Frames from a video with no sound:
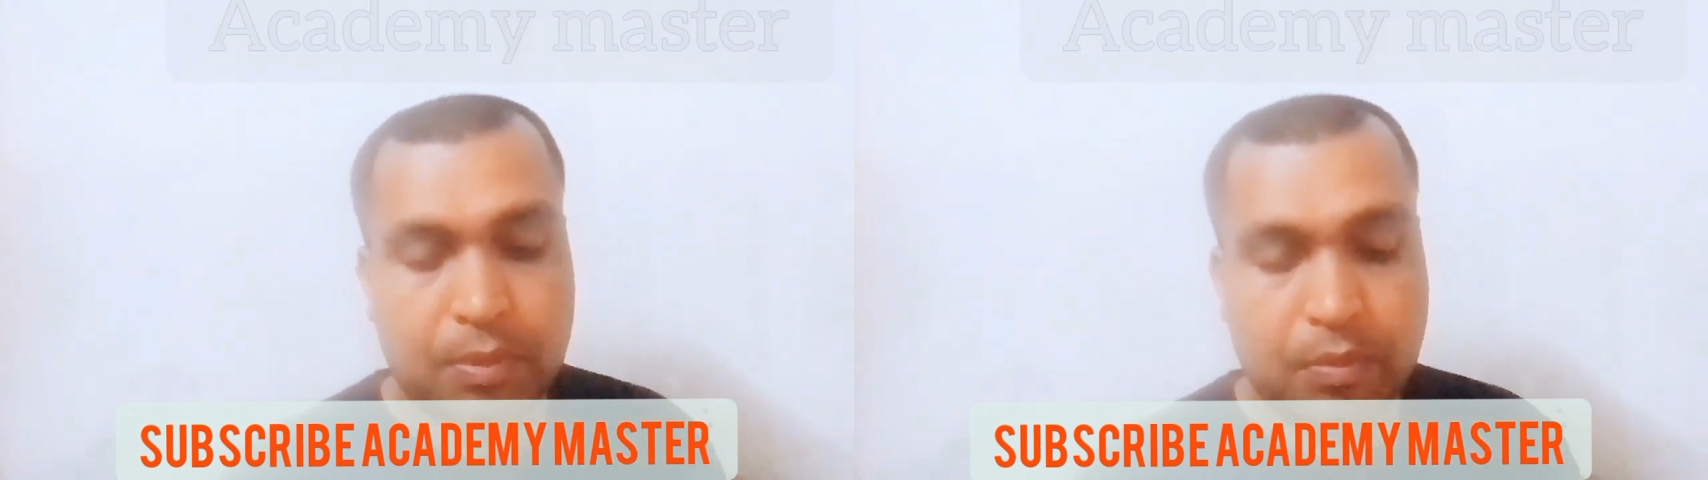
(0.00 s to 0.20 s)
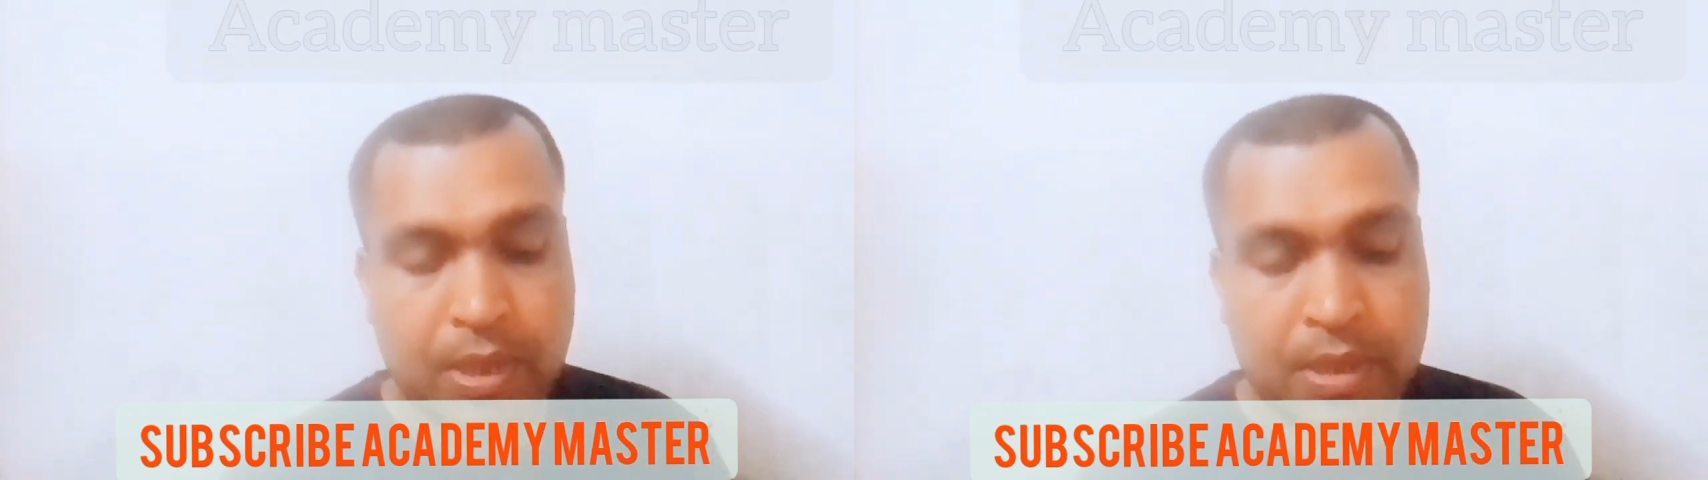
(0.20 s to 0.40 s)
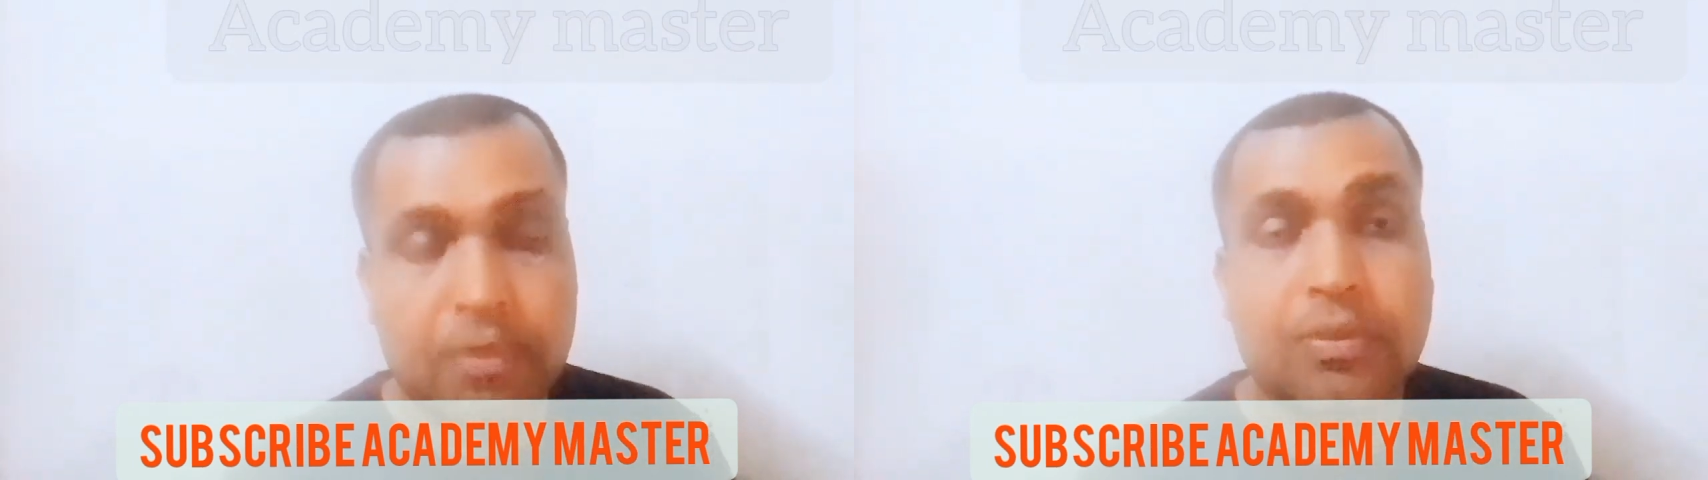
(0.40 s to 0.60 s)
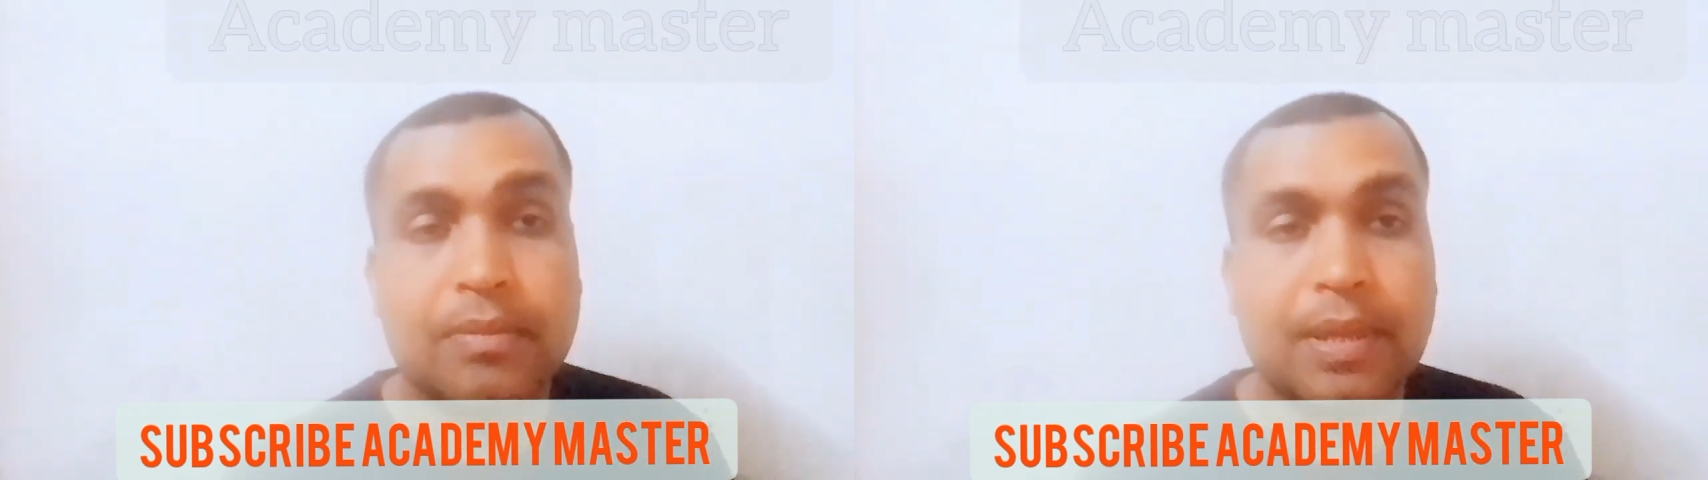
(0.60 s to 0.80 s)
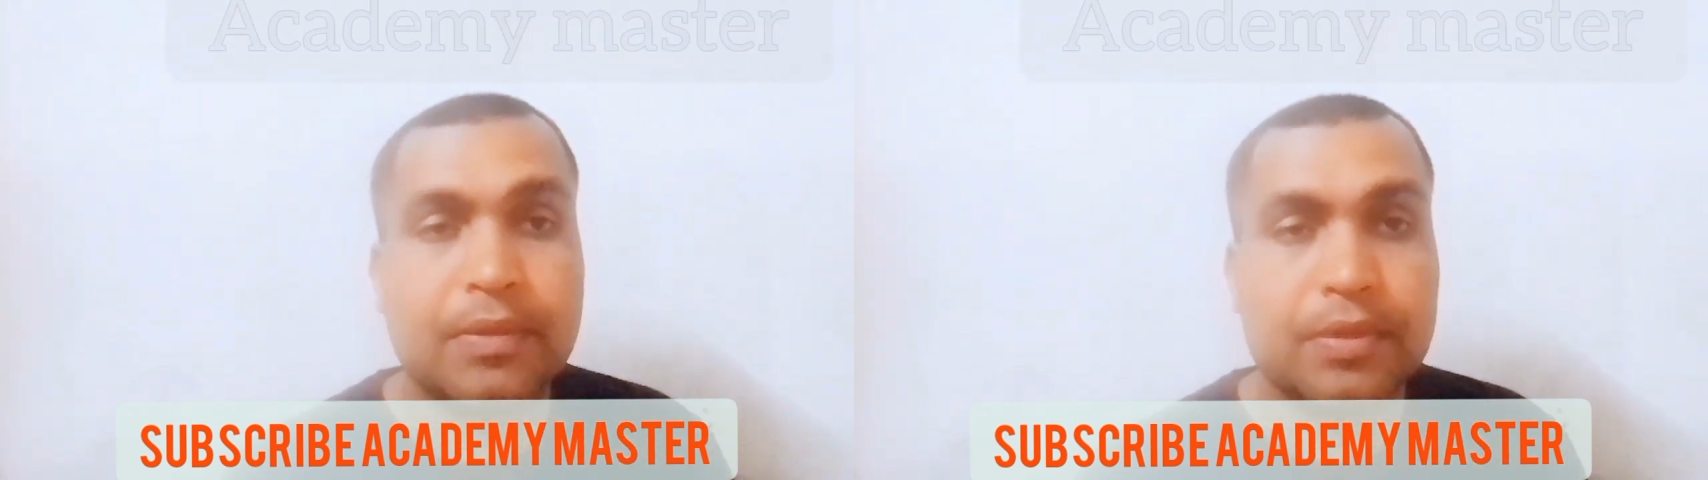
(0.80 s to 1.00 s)
1
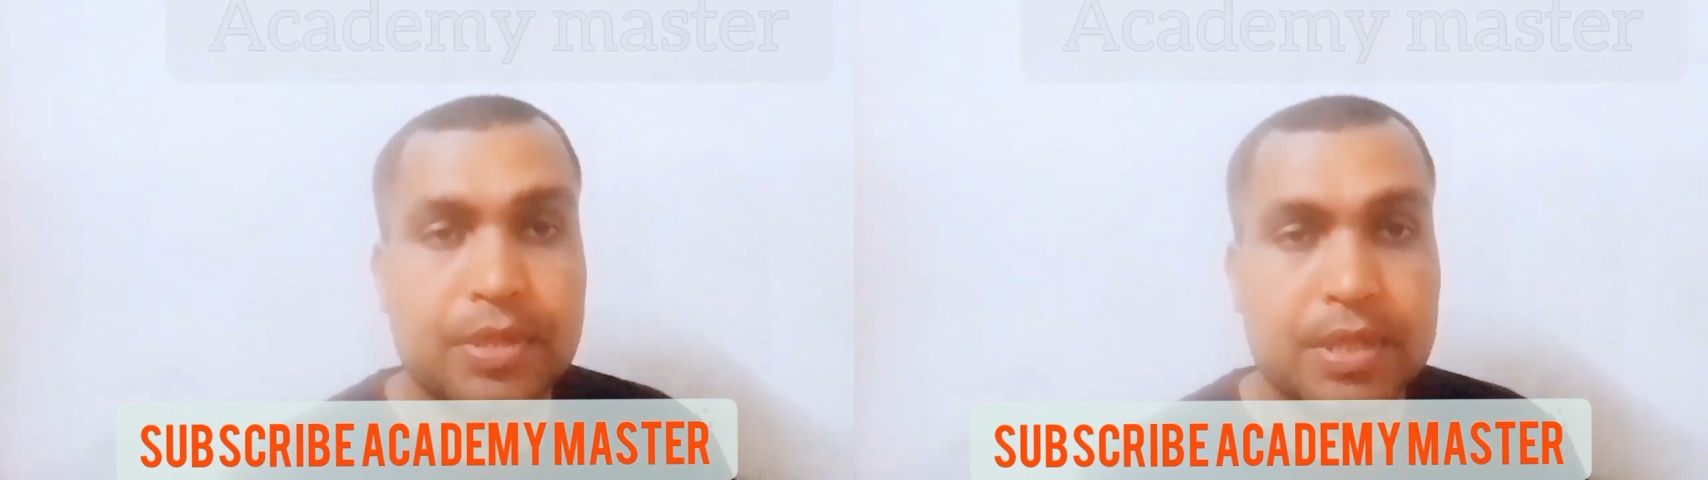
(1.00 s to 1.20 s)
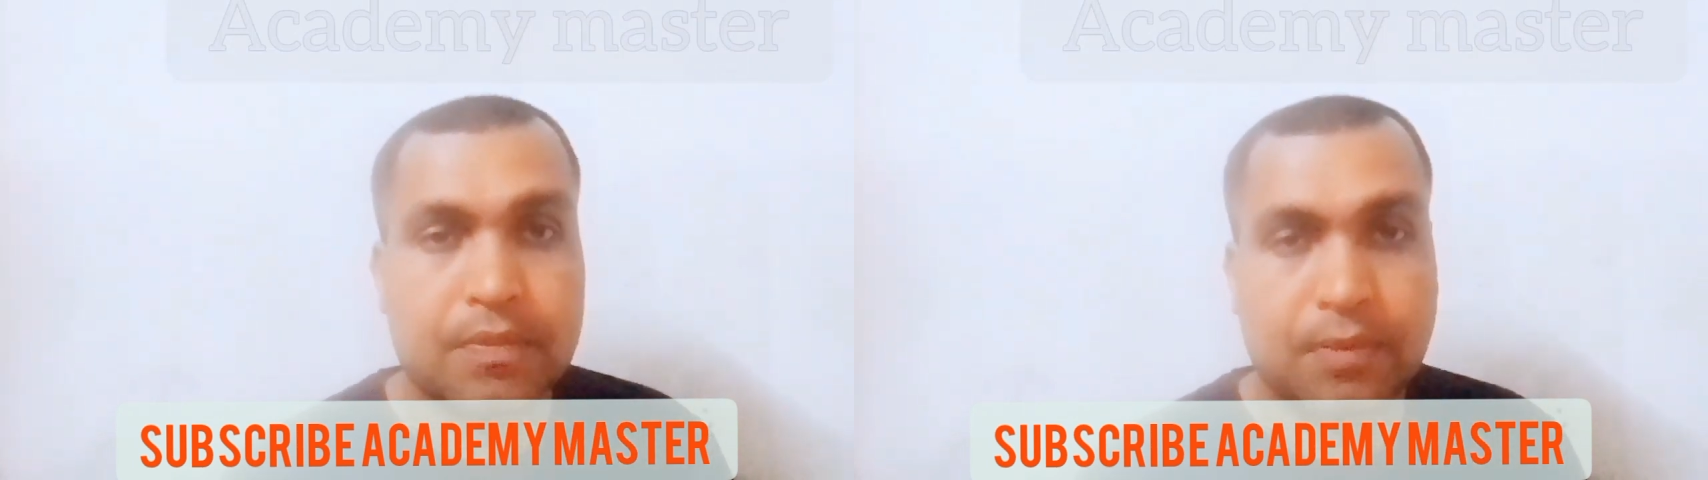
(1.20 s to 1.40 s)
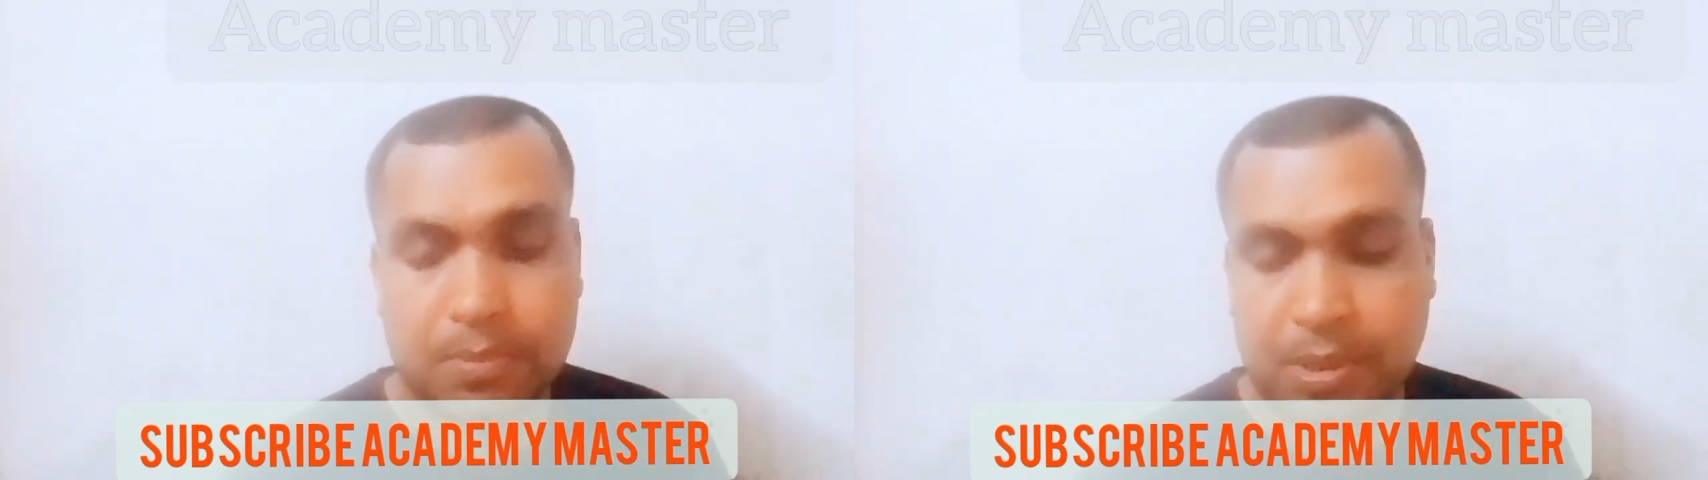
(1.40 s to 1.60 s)
3-mark questions from